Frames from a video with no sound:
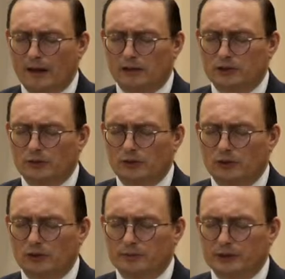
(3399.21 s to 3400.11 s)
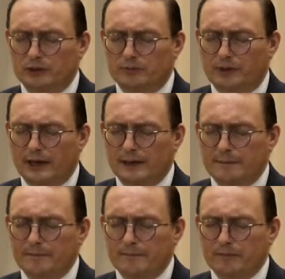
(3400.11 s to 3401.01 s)
And so, Lord, we do pray.
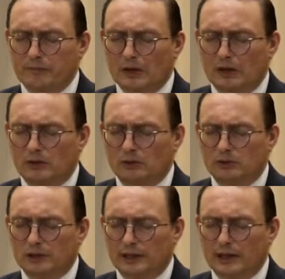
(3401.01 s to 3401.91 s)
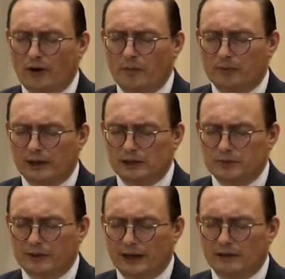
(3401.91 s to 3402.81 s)
Lord, hear our prayers.
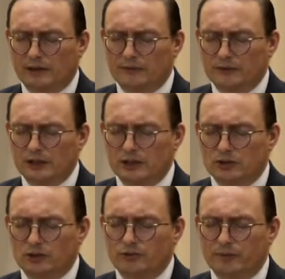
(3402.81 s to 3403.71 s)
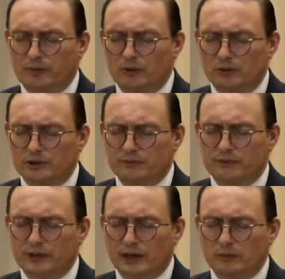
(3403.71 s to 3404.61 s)
We thank thee for these good reports and
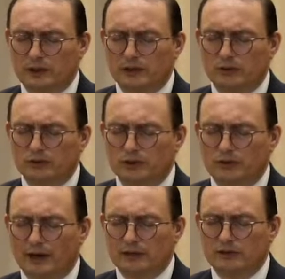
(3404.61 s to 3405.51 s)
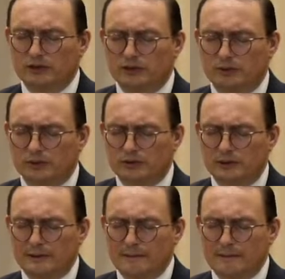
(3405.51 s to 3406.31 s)
for thy word also granted to us.